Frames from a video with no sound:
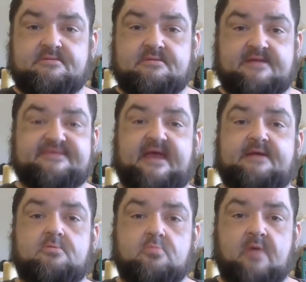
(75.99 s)
Like, they
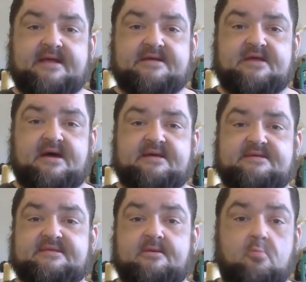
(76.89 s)
don't
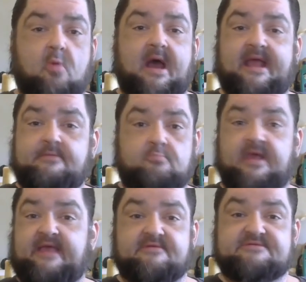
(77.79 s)
recognize why
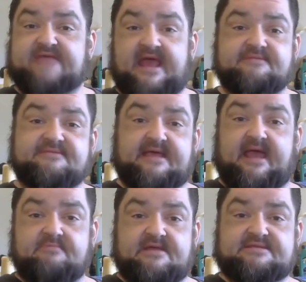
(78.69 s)
we even take the
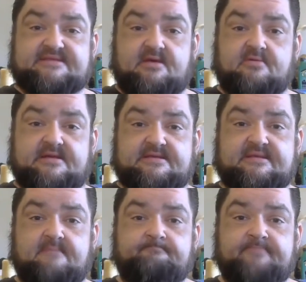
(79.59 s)
game that serious.